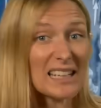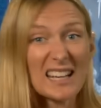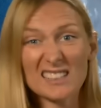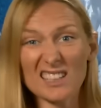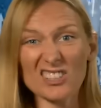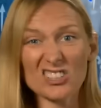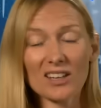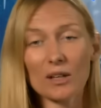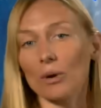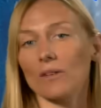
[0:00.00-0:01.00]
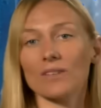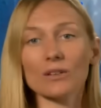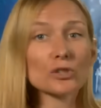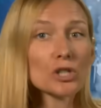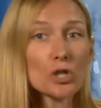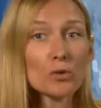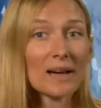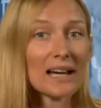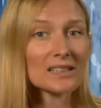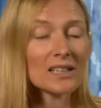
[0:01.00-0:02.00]
In any sunshine, it won't feel too
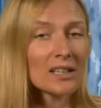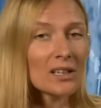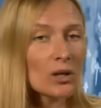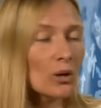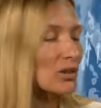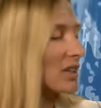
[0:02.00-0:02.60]
bad on